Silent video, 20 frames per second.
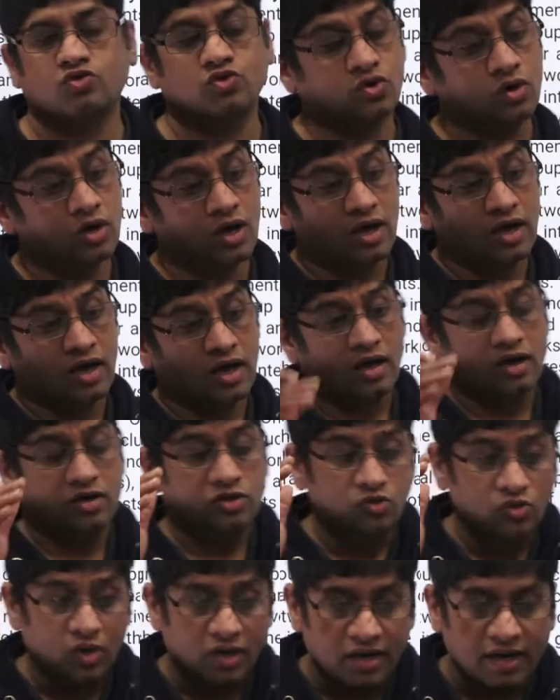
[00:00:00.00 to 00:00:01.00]
So
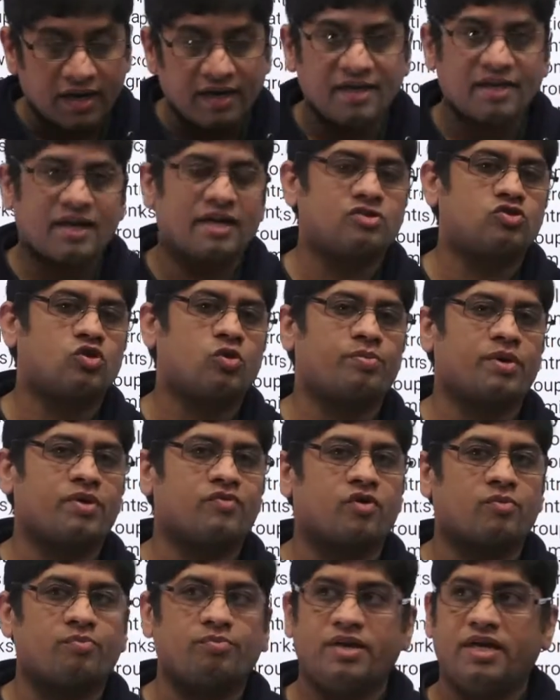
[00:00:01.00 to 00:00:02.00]
you are writing SOP
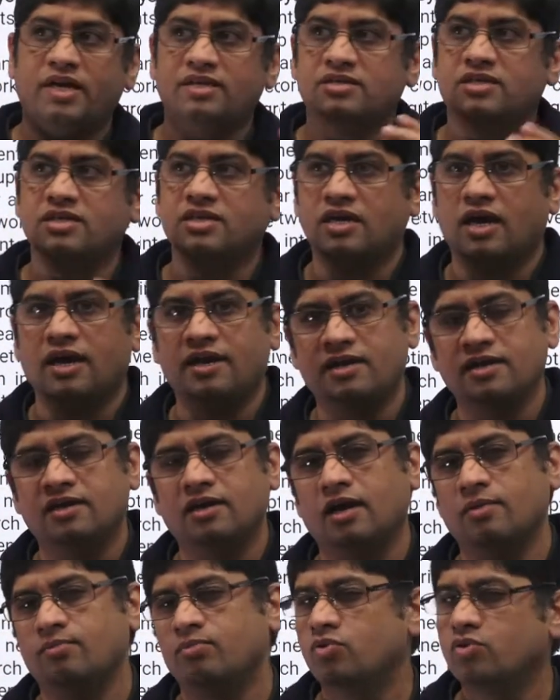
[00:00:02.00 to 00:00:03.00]
for PhD in IIT
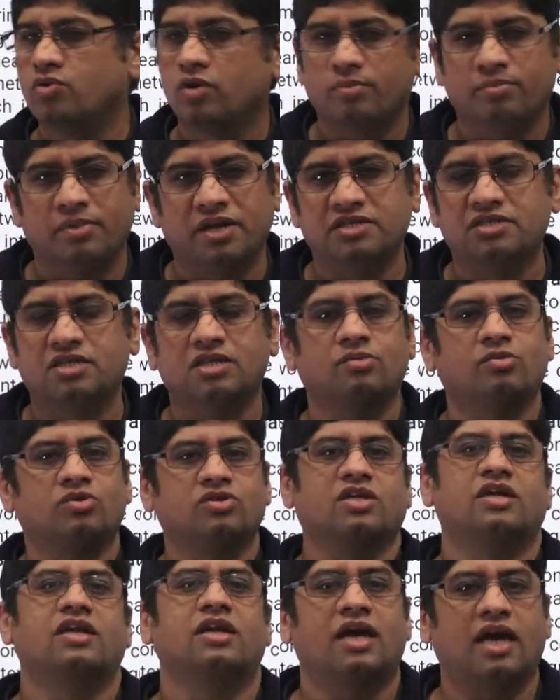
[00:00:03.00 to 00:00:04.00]
Kanpur, you are mentioning
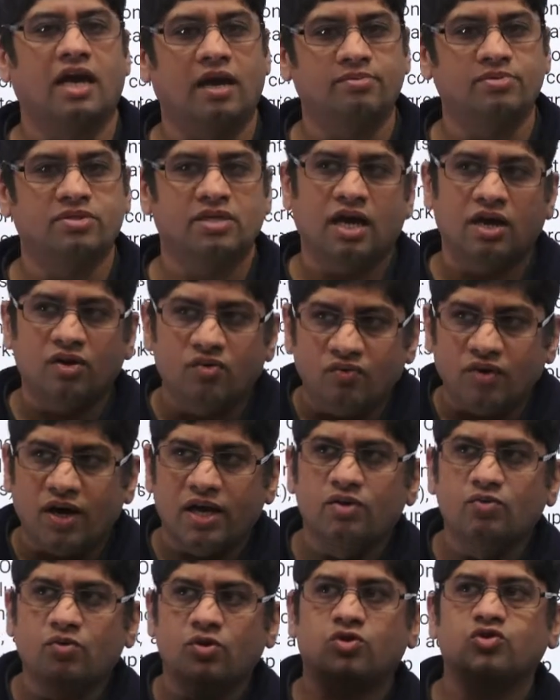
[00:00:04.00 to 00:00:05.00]
what the labs and why
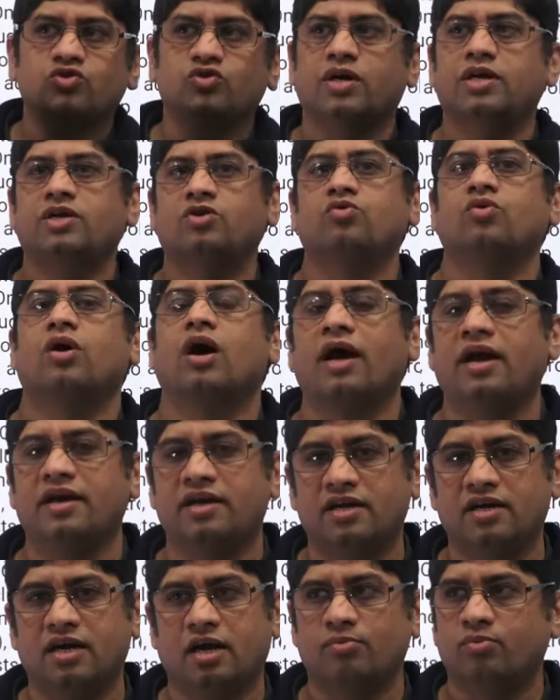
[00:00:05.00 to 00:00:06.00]
you want to join to
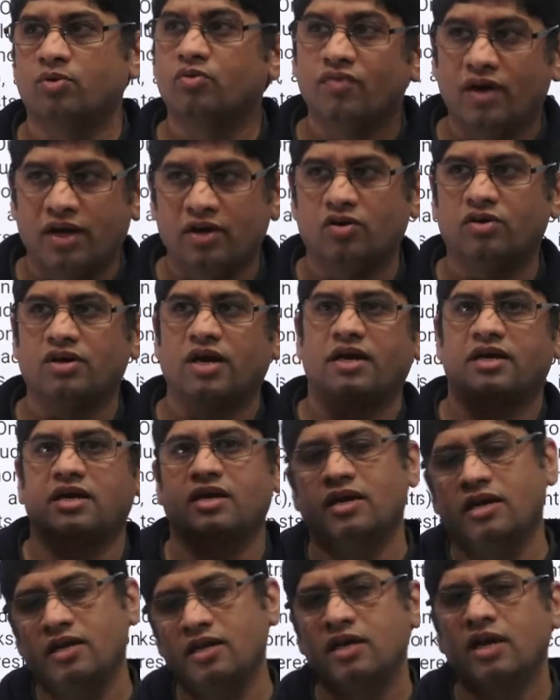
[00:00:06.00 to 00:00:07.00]
IIT Kanpur, why not
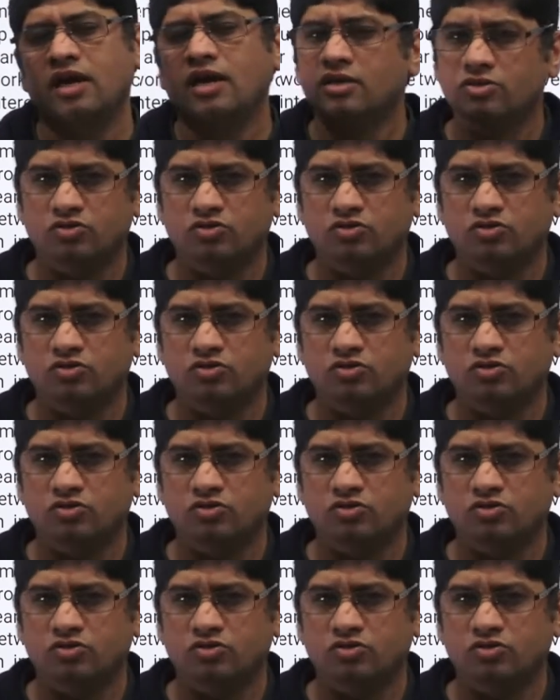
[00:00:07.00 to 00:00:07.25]
IIT Delhi.